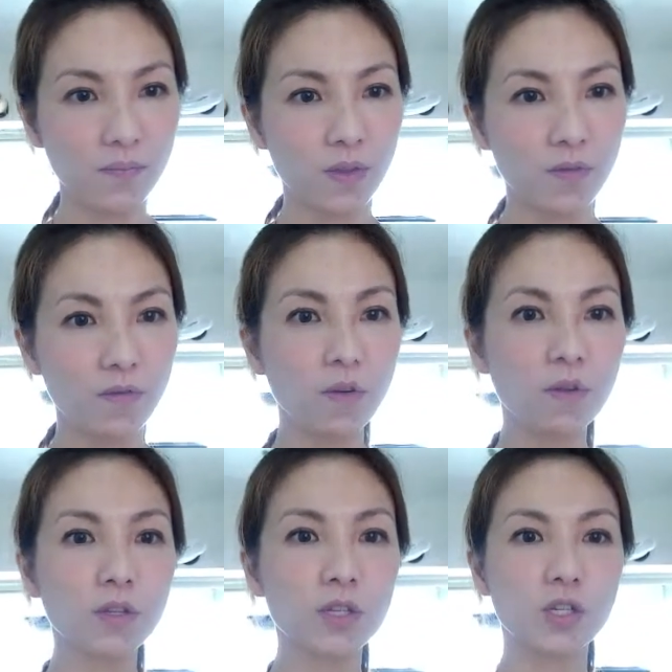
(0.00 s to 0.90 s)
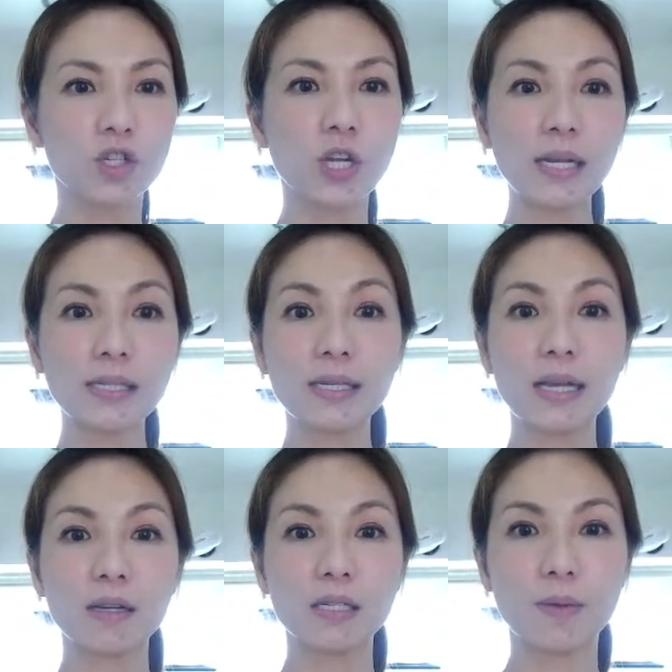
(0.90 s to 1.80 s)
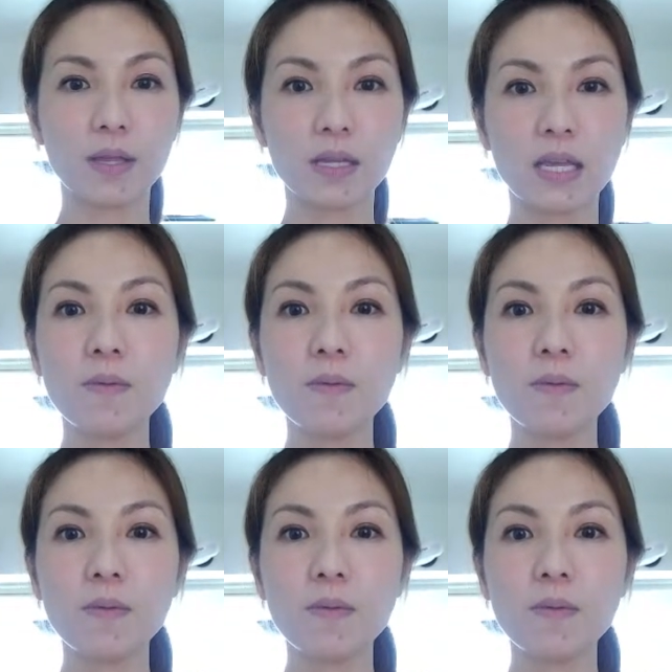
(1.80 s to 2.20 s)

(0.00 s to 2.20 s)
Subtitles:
Follow the Jackson Galaxy method. Keep them